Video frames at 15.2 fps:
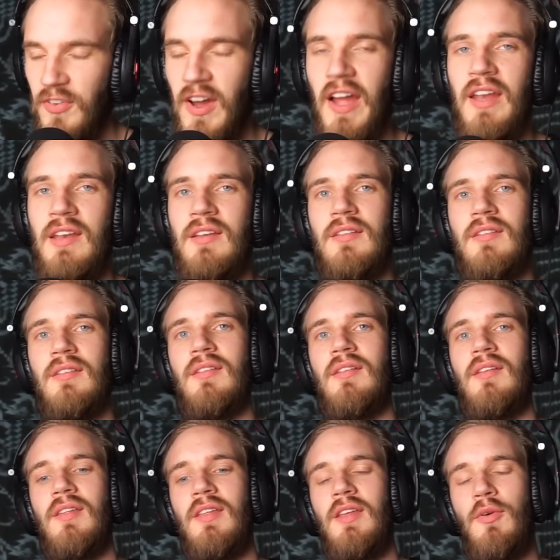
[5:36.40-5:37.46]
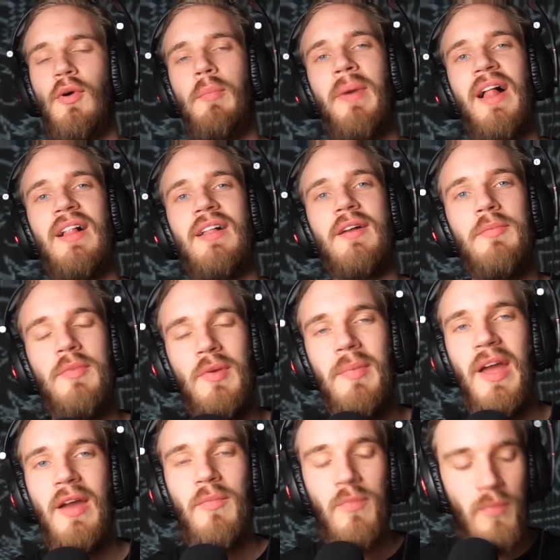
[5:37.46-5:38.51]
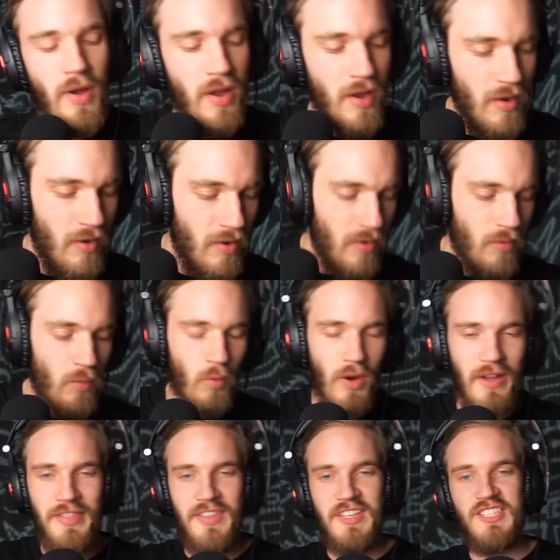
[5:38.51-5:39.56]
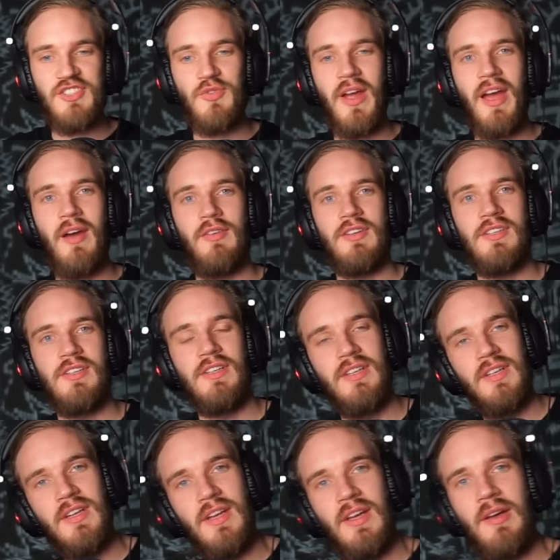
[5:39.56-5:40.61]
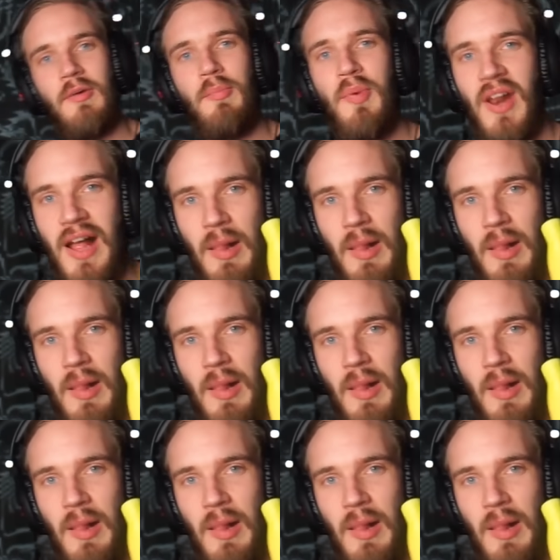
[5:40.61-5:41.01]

Fine. You know what, Malcolm? You may have won this round, but